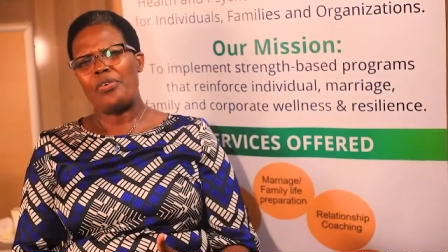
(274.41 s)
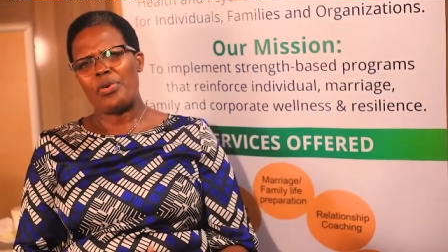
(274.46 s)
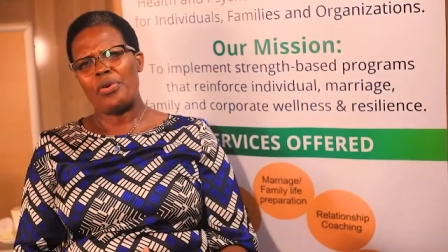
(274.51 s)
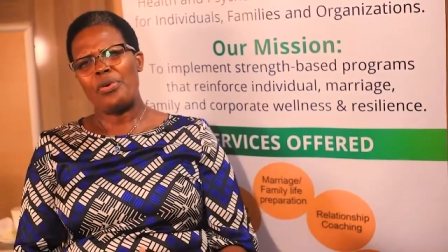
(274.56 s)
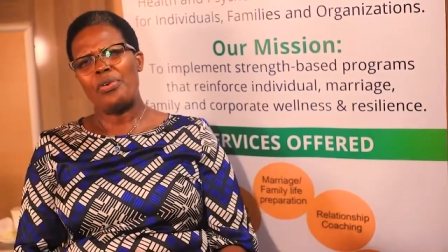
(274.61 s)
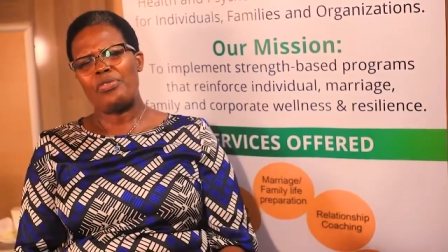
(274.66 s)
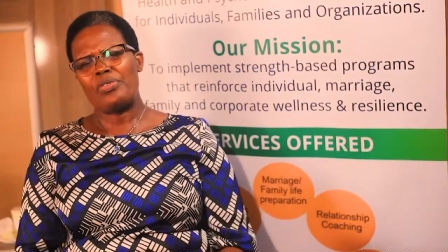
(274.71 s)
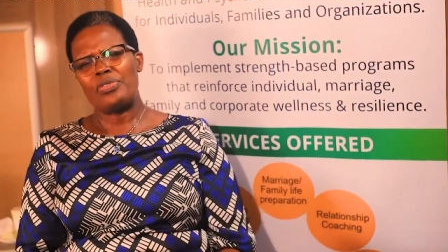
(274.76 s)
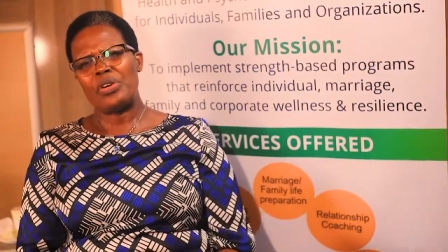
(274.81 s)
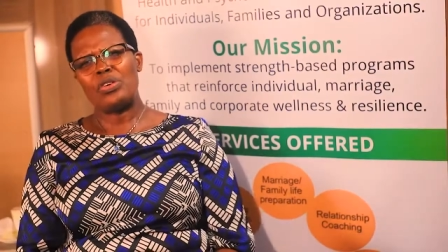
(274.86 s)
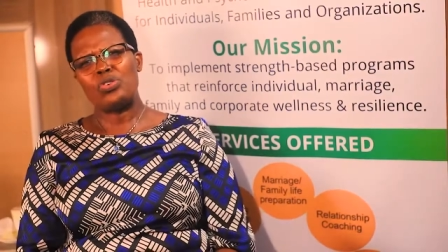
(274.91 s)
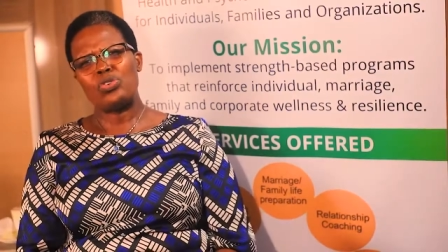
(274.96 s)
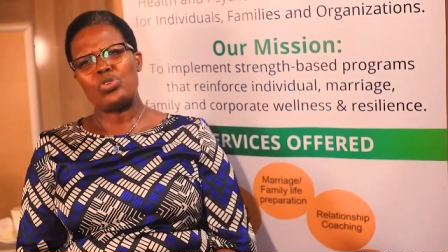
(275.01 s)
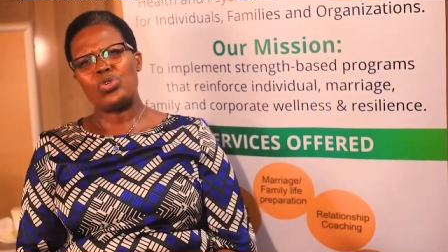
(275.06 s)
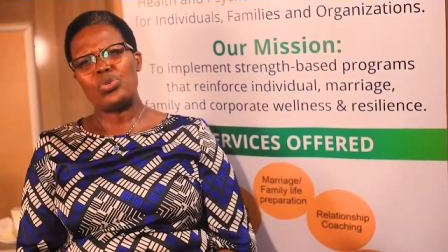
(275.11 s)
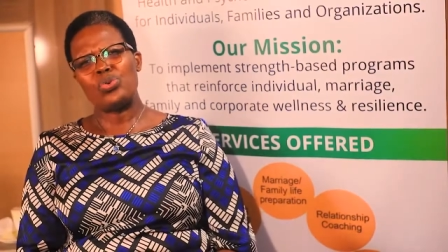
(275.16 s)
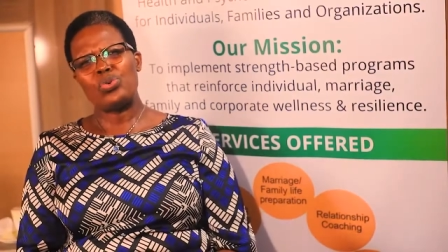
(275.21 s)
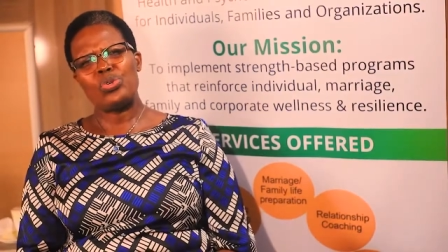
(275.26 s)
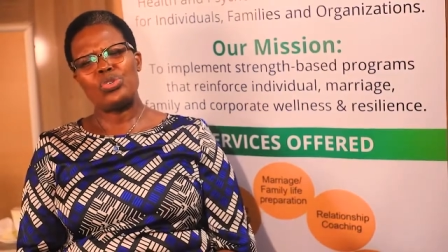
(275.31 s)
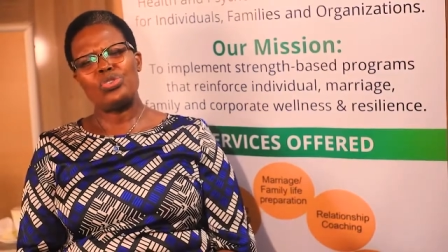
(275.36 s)
of or
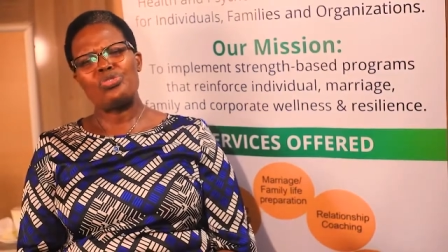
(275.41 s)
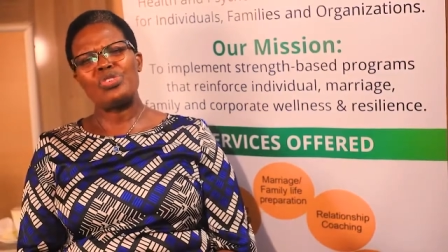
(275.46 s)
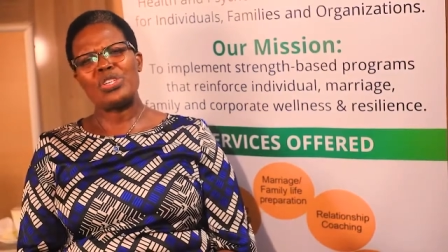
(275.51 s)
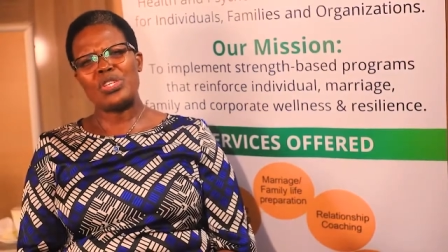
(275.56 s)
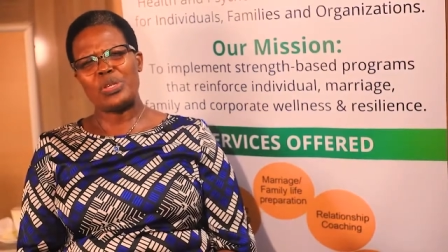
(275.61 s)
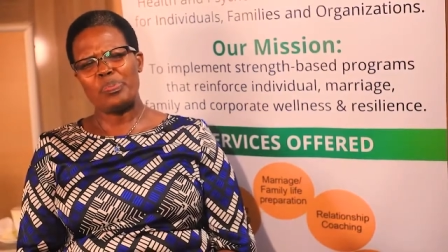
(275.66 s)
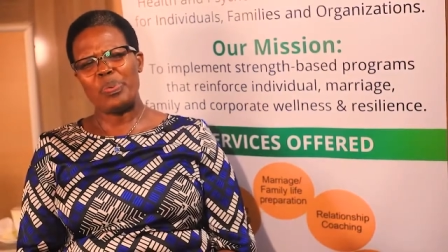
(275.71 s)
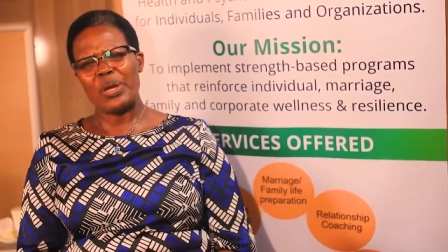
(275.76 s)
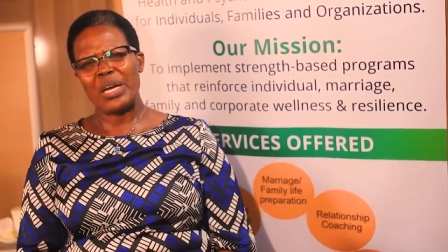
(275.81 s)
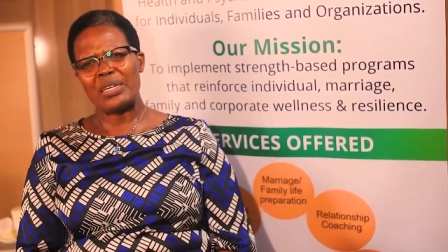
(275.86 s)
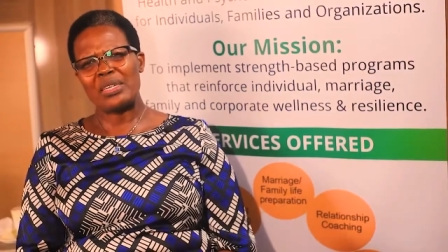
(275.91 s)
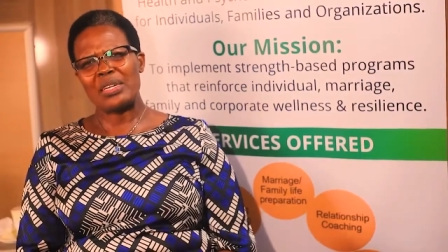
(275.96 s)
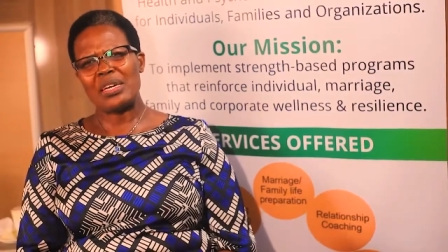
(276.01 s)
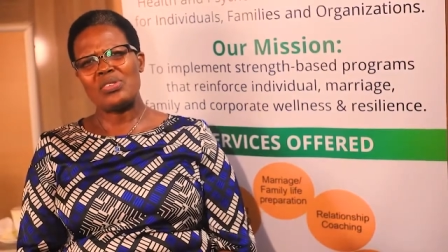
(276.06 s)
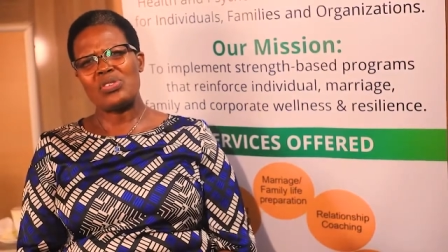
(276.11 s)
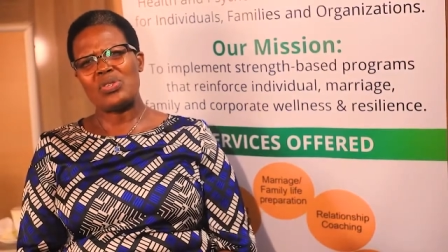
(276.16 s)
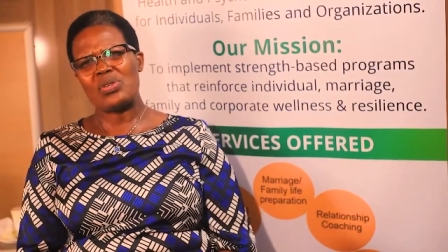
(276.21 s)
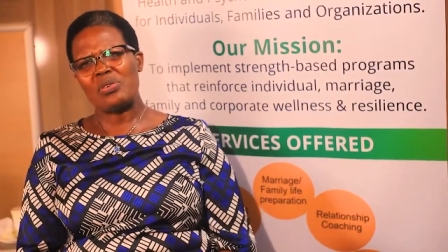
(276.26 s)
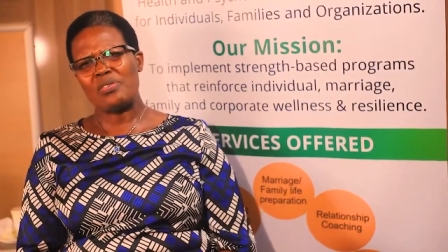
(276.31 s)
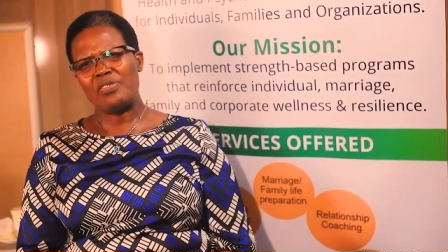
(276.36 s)
should respect
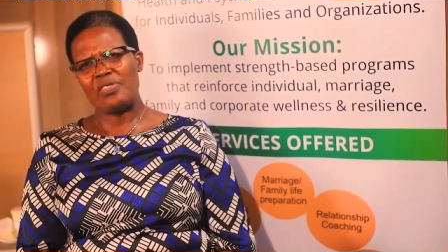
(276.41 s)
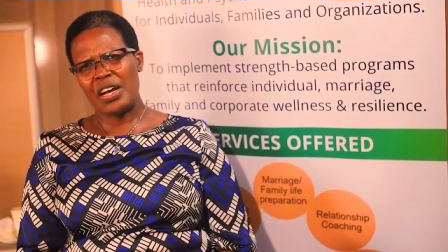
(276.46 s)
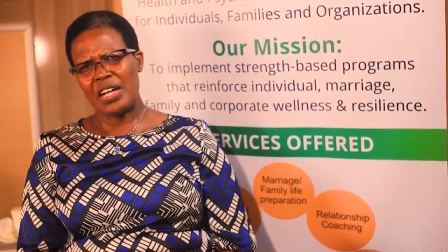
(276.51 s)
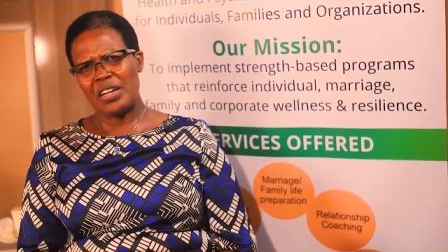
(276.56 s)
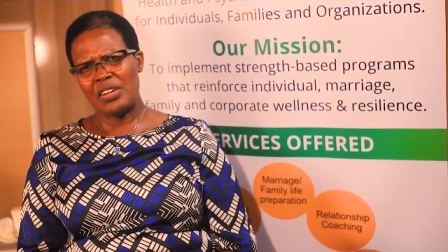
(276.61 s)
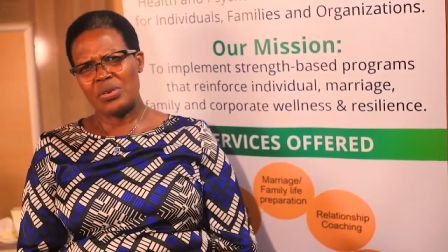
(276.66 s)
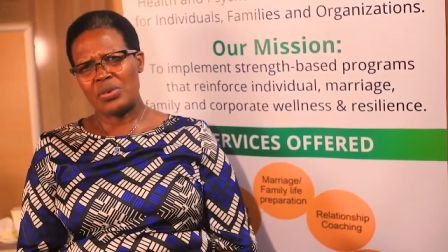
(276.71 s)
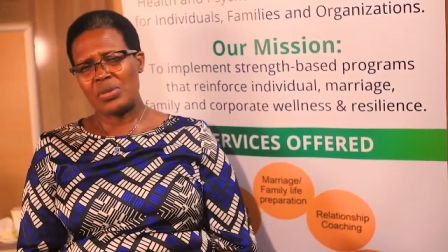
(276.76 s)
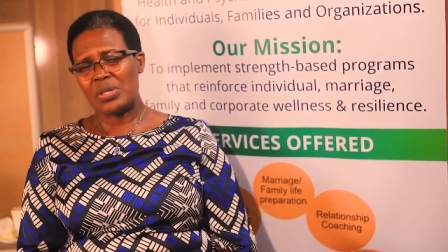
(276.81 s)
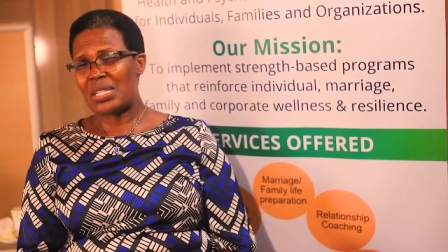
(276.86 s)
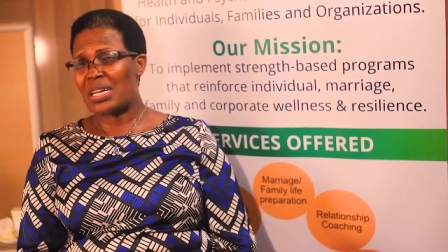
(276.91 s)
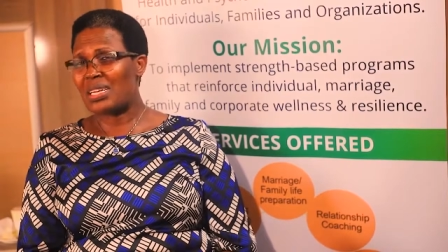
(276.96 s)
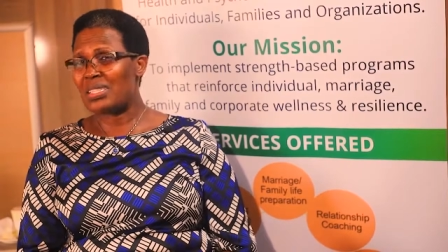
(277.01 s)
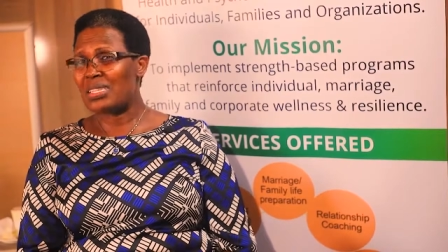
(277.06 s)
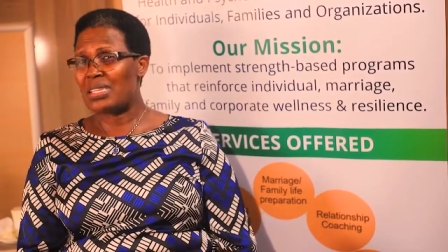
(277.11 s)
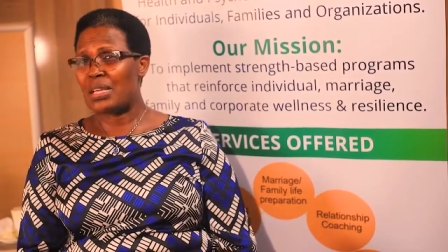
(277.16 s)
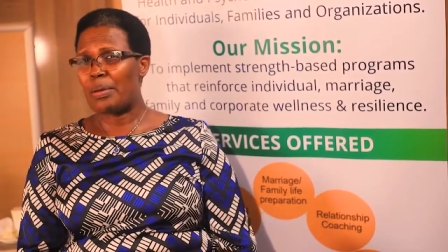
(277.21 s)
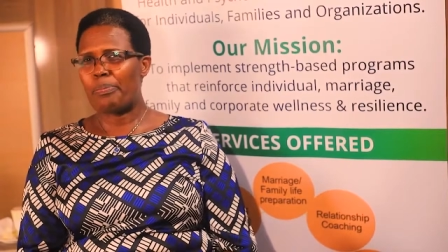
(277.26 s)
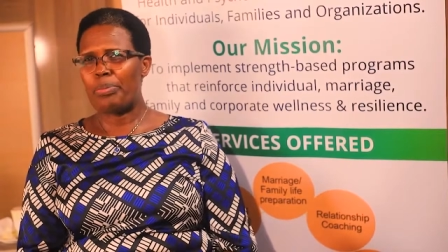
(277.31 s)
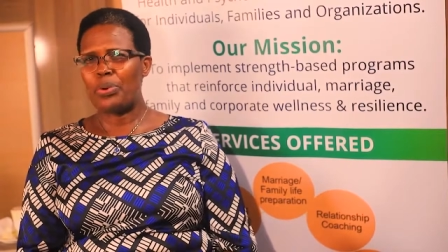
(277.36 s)
as your values.
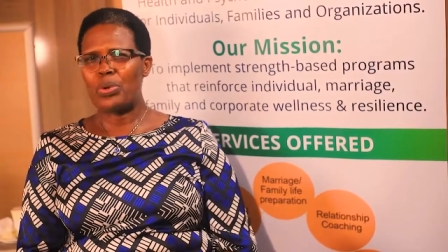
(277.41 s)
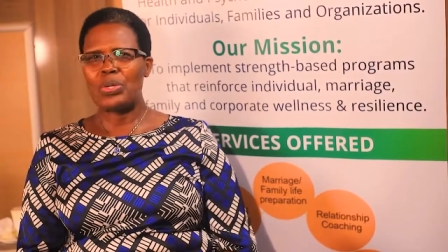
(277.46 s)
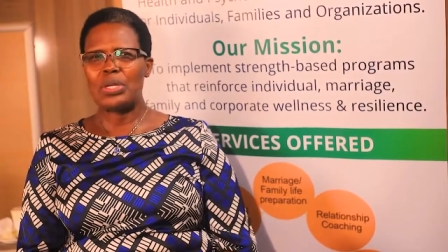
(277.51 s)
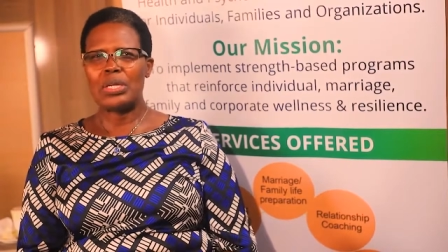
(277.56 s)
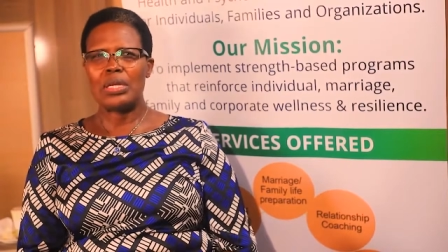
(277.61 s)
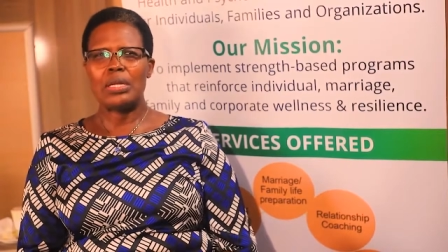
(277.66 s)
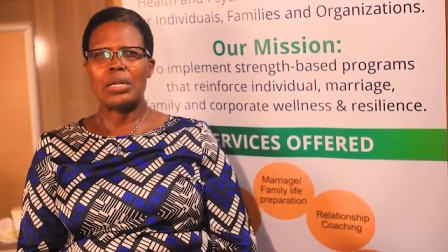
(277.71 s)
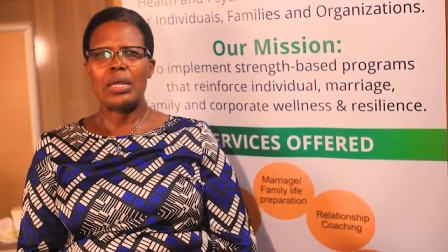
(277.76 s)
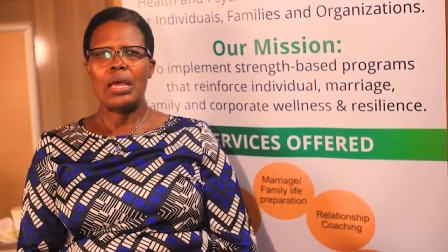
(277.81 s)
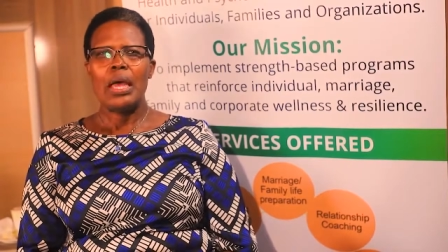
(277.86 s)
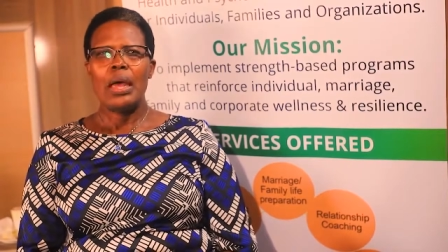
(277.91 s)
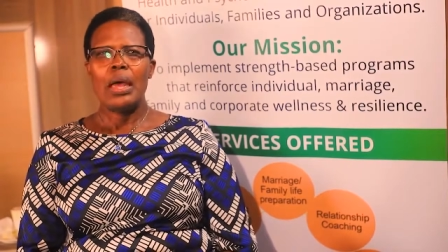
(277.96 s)
That's important.